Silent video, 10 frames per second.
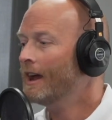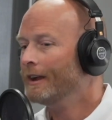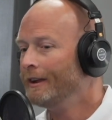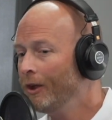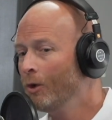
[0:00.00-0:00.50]

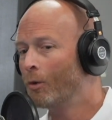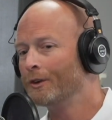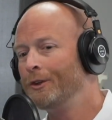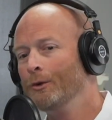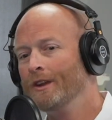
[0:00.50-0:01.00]
You are
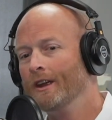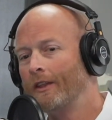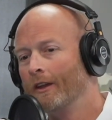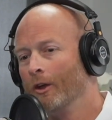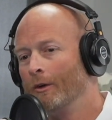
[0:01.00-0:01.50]
tuned in
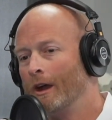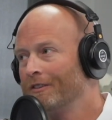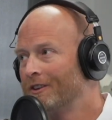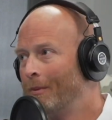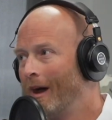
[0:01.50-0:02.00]
to the Loan
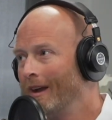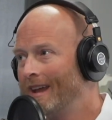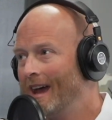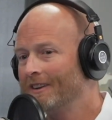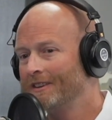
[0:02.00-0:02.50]
Officer
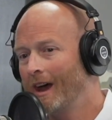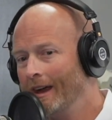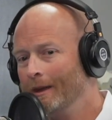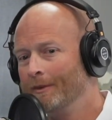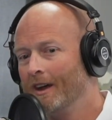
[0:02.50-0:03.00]
Podcast.
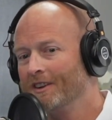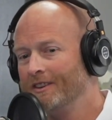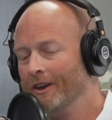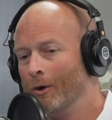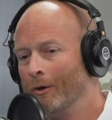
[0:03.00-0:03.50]
I am
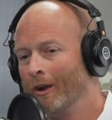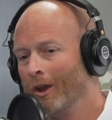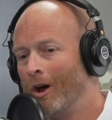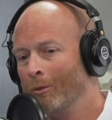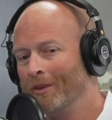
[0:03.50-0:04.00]
Dustin Owen.
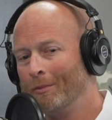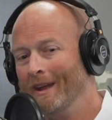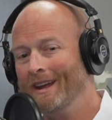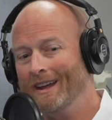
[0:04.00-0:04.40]
Along with me